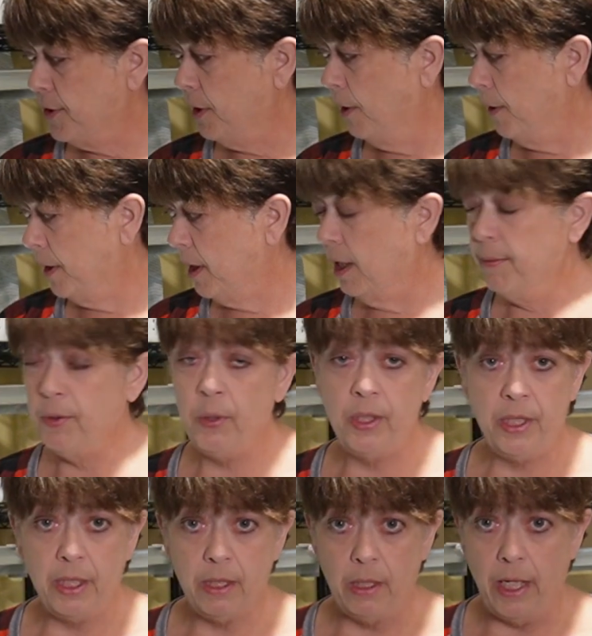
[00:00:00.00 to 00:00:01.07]
So it comes
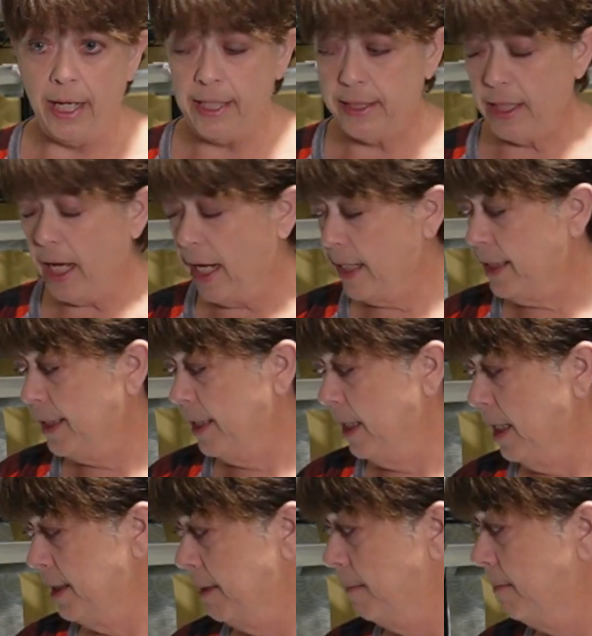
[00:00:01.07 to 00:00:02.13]
with 6 lights. I
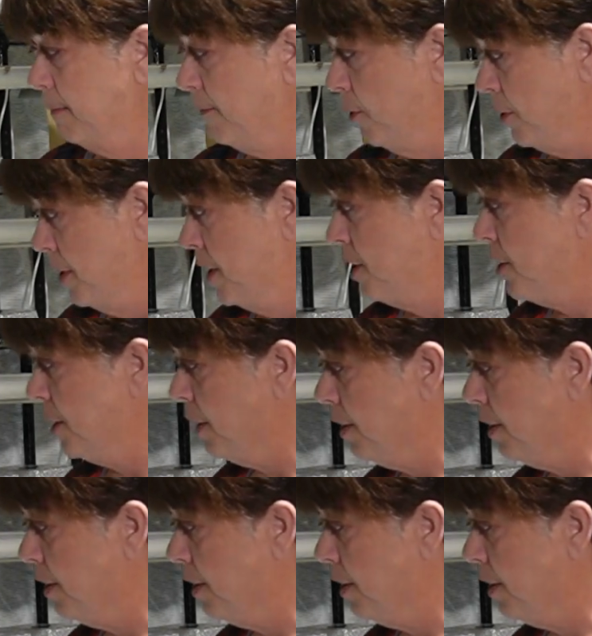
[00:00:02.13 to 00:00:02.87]
did end up for this